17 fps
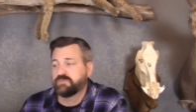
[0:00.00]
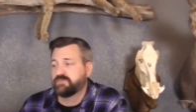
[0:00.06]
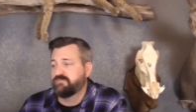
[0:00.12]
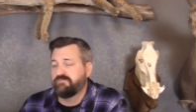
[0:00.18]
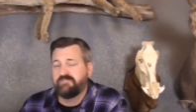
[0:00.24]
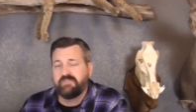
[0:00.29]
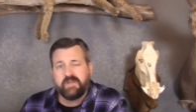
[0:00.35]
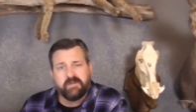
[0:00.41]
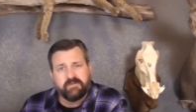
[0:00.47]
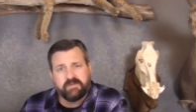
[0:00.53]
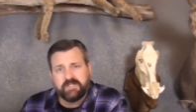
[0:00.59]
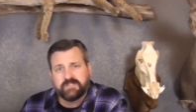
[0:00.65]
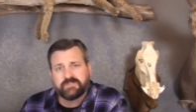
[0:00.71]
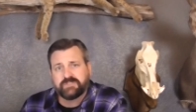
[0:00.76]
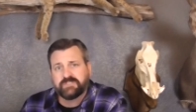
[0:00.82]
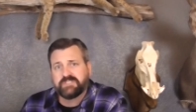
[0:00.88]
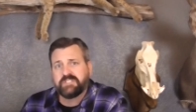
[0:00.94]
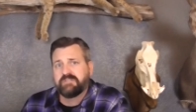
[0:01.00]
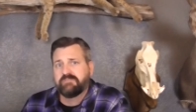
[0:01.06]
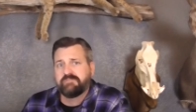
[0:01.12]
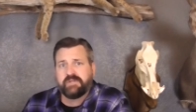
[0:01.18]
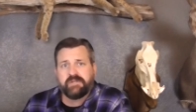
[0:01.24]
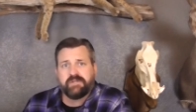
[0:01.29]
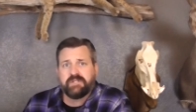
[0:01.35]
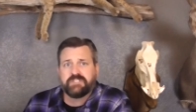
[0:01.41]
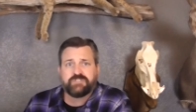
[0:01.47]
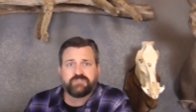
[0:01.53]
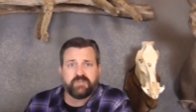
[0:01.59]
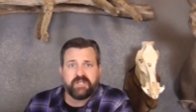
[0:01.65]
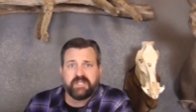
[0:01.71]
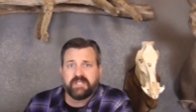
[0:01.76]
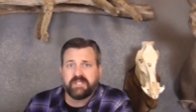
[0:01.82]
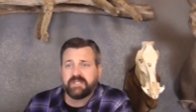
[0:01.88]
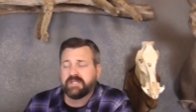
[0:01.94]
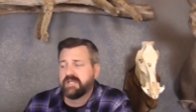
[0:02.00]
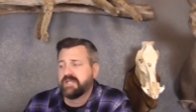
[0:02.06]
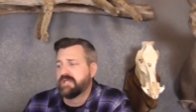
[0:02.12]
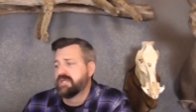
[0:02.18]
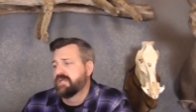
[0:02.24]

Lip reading: It was very interesting, very intriguing.